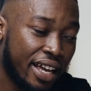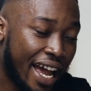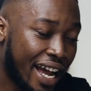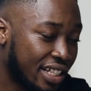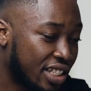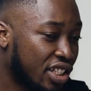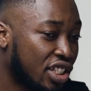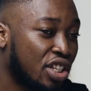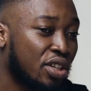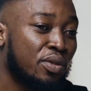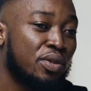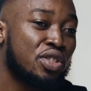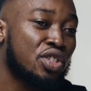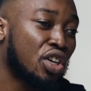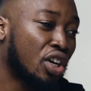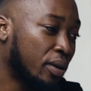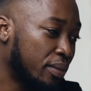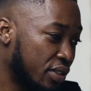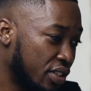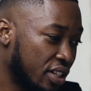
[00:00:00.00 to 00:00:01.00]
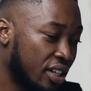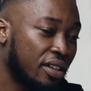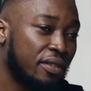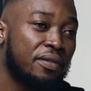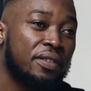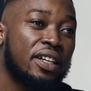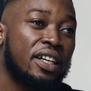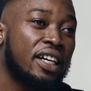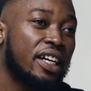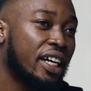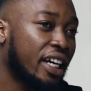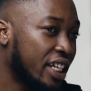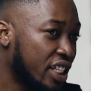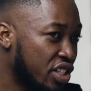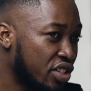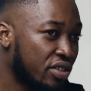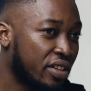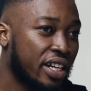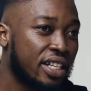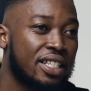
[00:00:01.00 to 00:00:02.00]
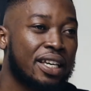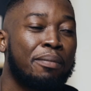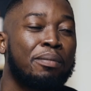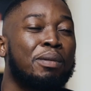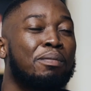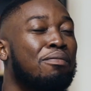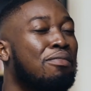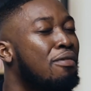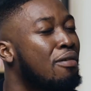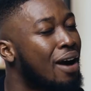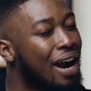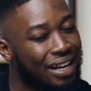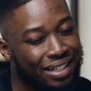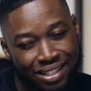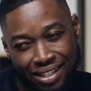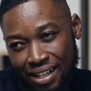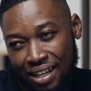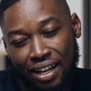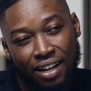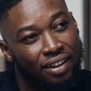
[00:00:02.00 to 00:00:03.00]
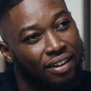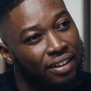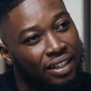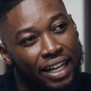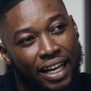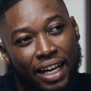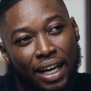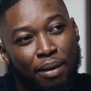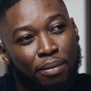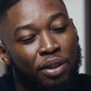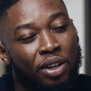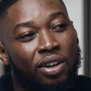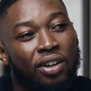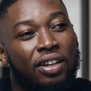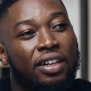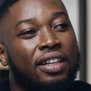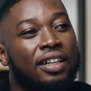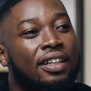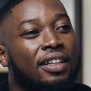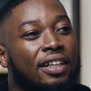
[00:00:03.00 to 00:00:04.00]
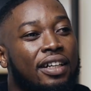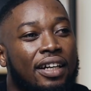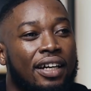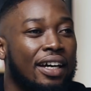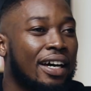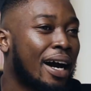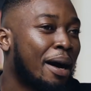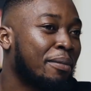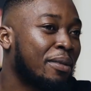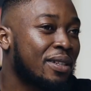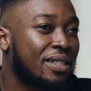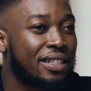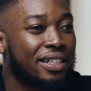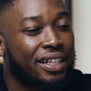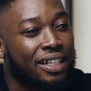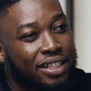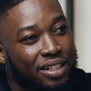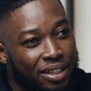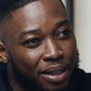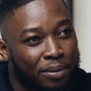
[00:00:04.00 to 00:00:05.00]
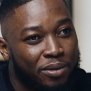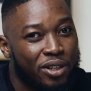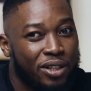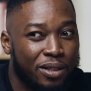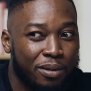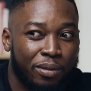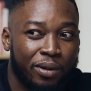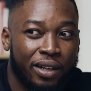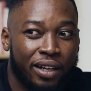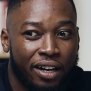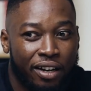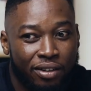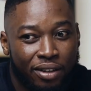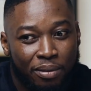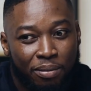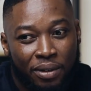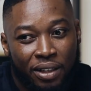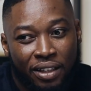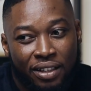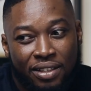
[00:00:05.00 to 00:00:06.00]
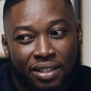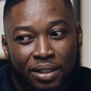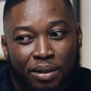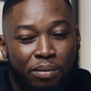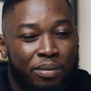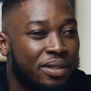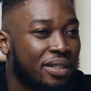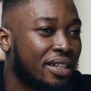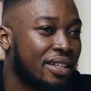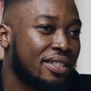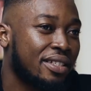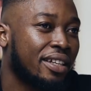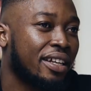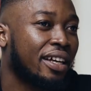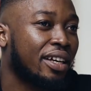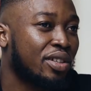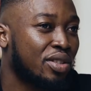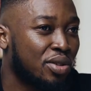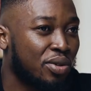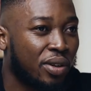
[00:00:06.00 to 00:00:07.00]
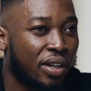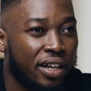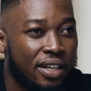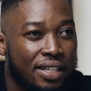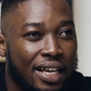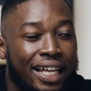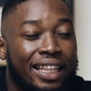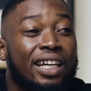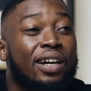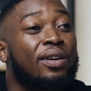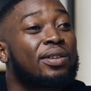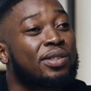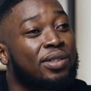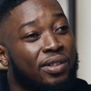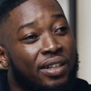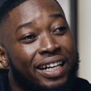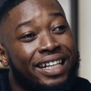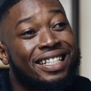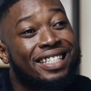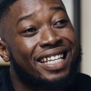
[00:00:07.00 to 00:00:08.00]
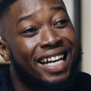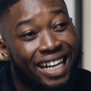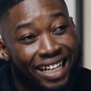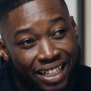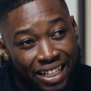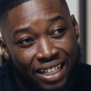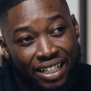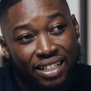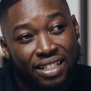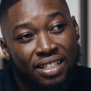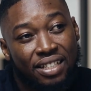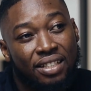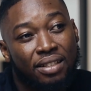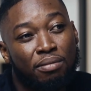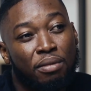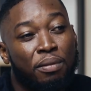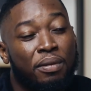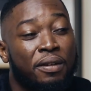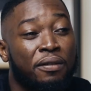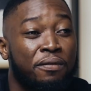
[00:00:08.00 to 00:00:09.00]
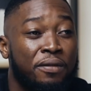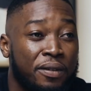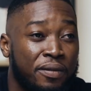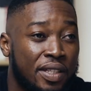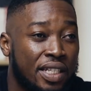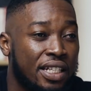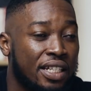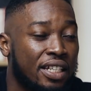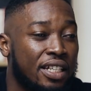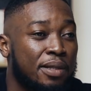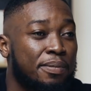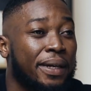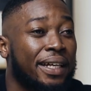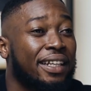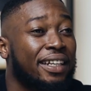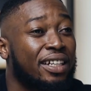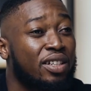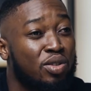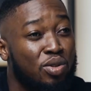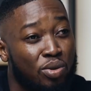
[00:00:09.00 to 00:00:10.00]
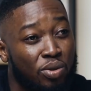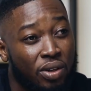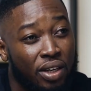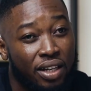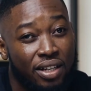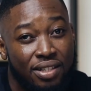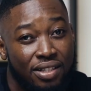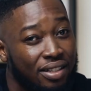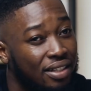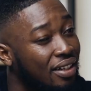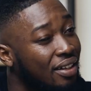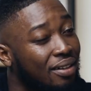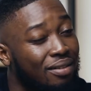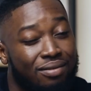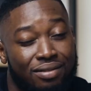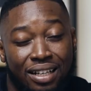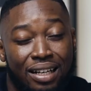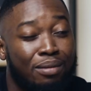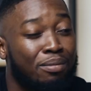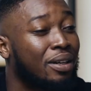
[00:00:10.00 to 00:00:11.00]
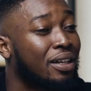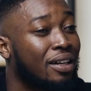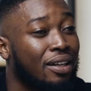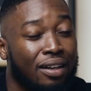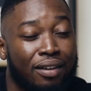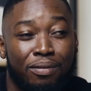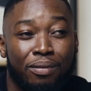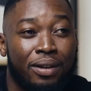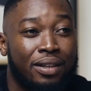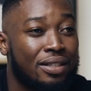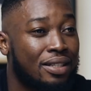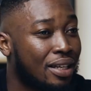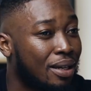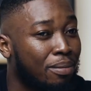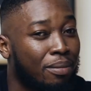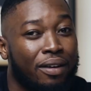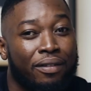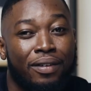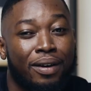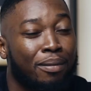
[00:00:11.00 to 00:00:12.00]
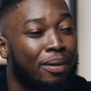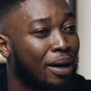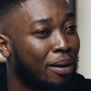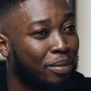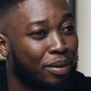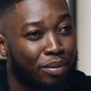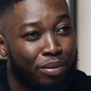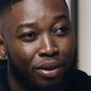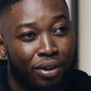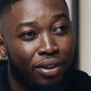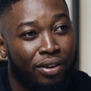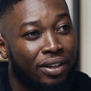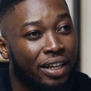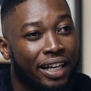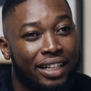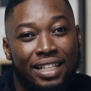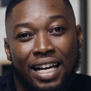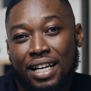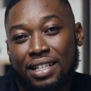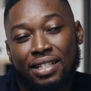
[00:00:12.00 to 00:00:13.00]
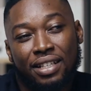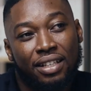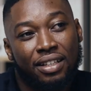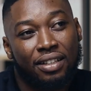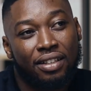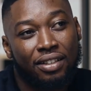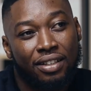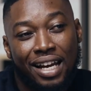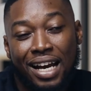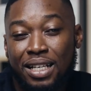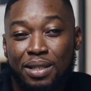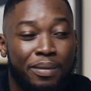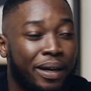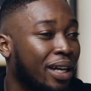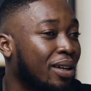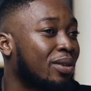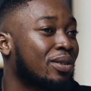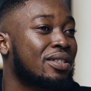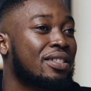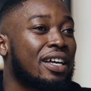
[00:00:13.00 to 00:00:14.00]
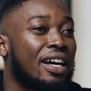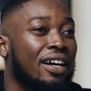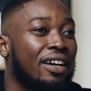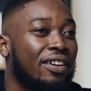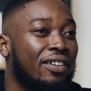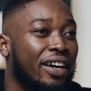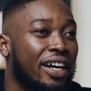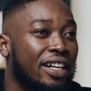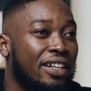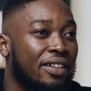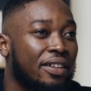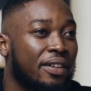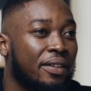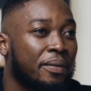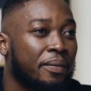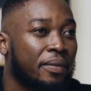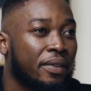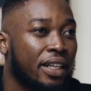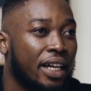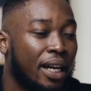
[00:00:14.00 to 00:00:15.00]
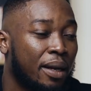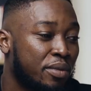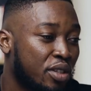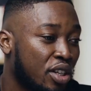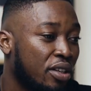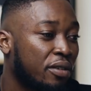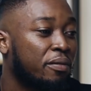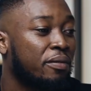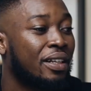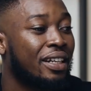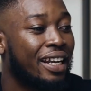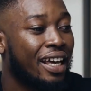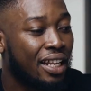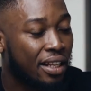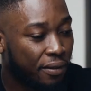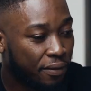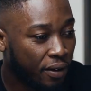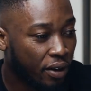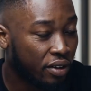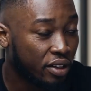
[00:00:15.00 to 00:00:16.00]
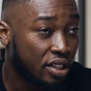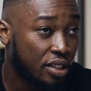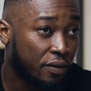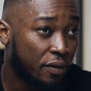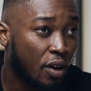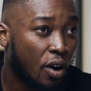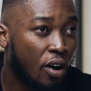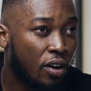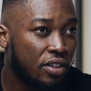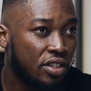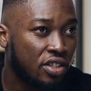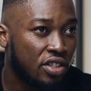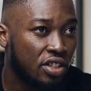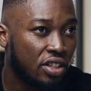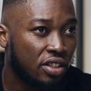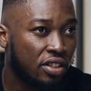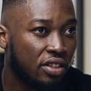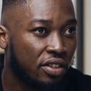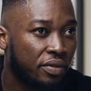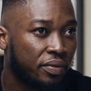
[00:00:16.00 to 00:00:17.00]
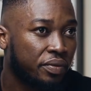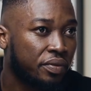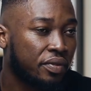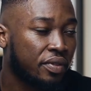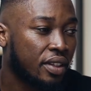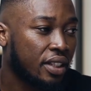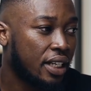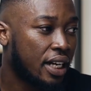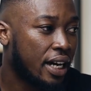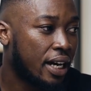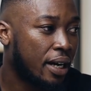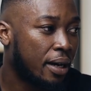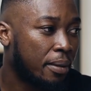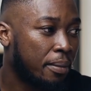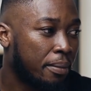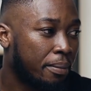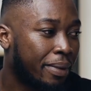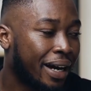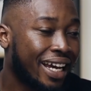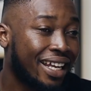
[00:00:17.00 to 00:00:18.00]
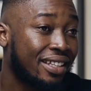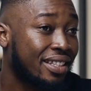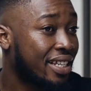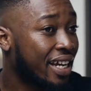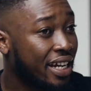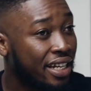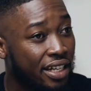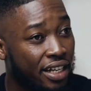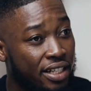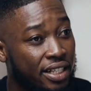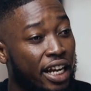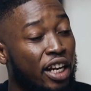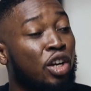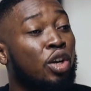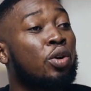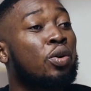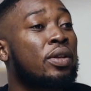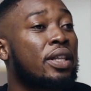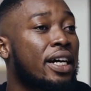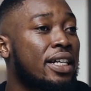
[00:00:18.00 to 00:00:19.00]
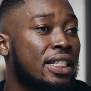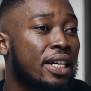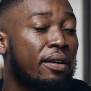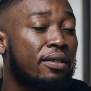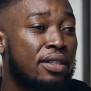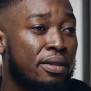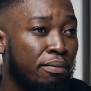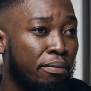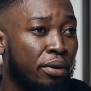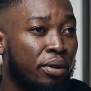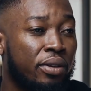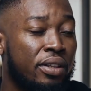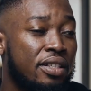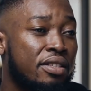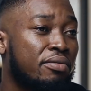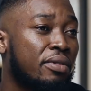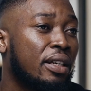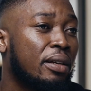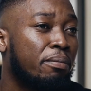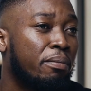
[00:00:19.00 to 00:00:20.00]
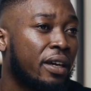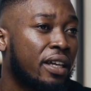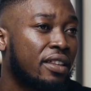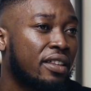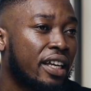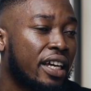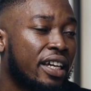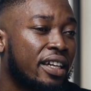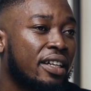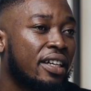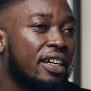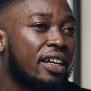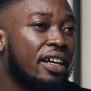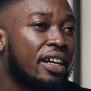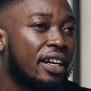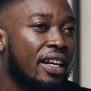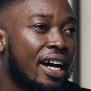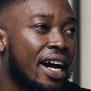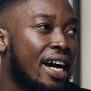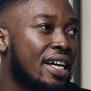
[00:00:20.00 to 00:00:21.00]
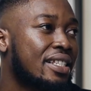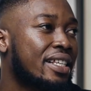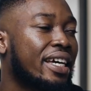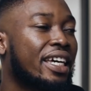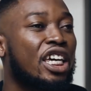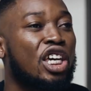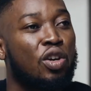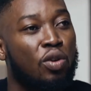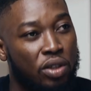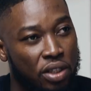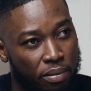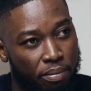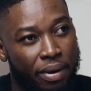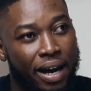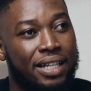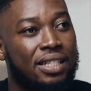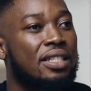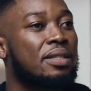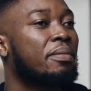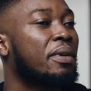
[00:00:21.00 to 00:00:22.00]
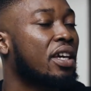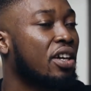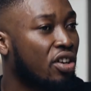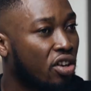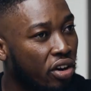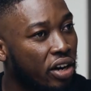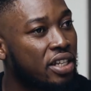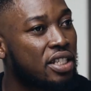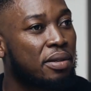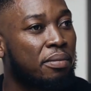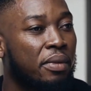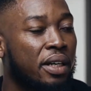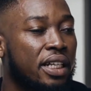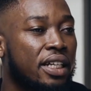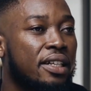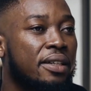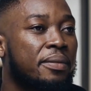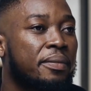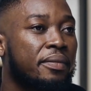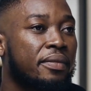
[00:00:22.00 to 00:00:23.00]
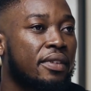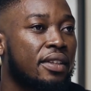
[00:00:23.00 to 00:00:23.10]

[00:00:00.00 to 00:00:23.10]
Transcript: execute, observe, iterate, and be practical. Like I'm not sitting here saying I'm trying to build a 100 million city business in the next 2 years. I think I want to do that in 10 years, maybe in 15 years. But in the next 2 years, I'm trying to make enough money to keep my fam happy, bro. Like that's it. That's my North Star, right? And I'm trying to lay the foundation for Oxegene. But in 10 years, I know that I want to build this really big thing that has like huge impact. It's making crazy money.